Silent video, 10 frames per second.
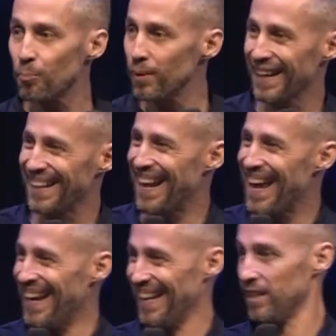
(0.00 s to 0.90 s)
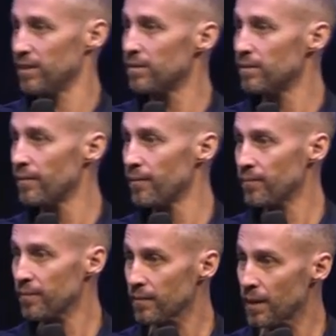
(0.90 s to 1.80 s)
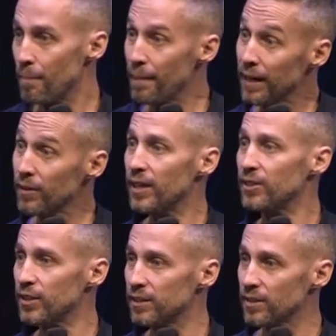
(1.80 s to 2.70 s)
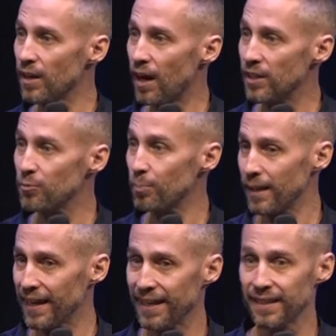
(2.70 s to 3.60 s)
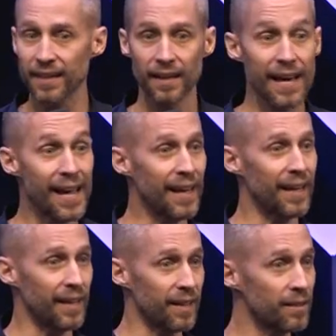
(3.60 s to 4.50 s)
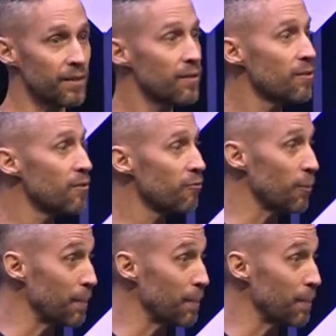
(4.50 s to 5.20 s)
plan a marriage is god's plan a for